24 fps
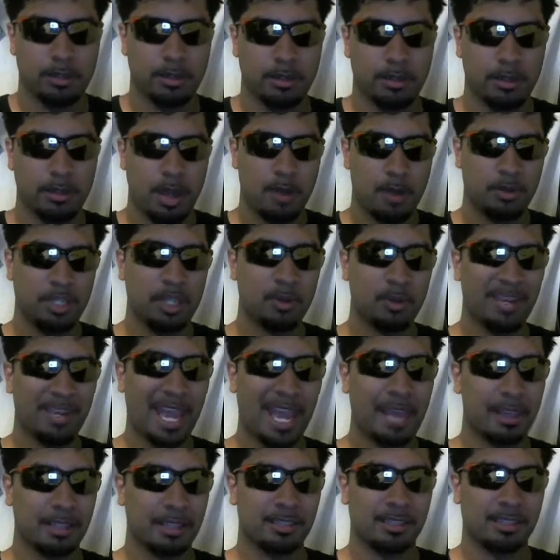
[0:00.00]
Now, Neo
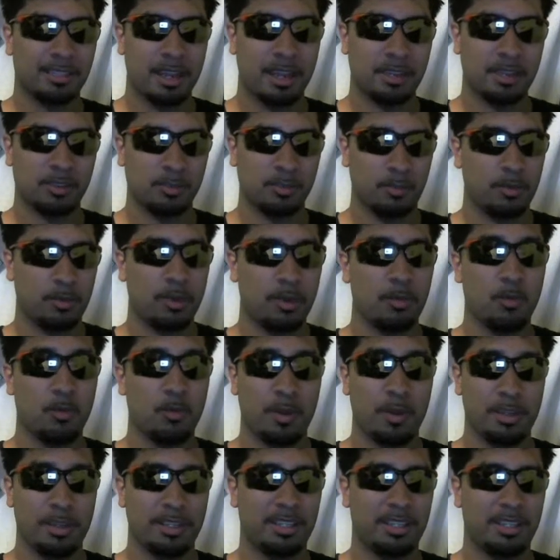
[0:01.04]
Galaxy Eyes,
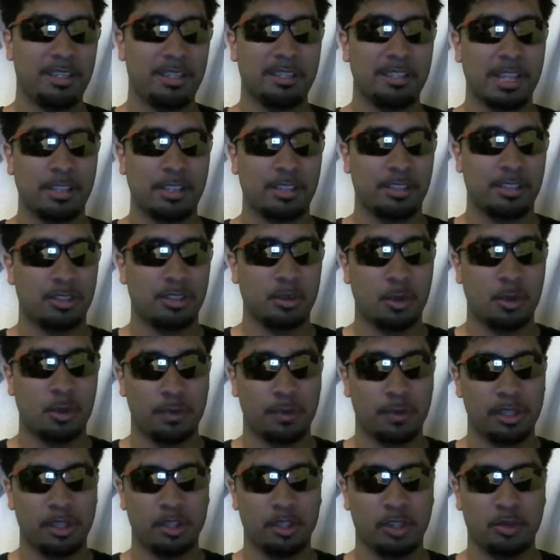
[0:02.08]
when he detaches an
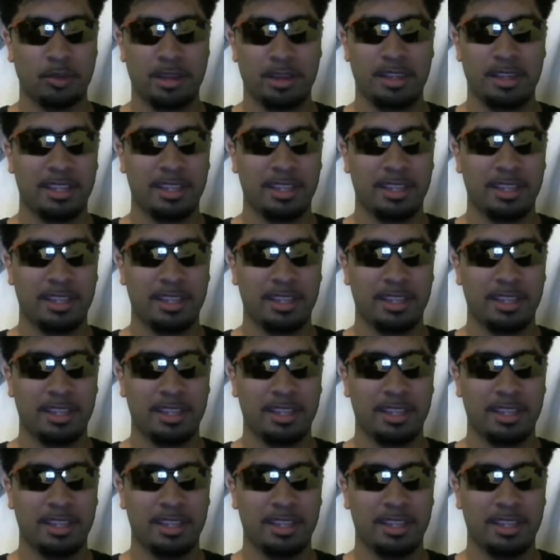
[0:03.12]
overlay unit,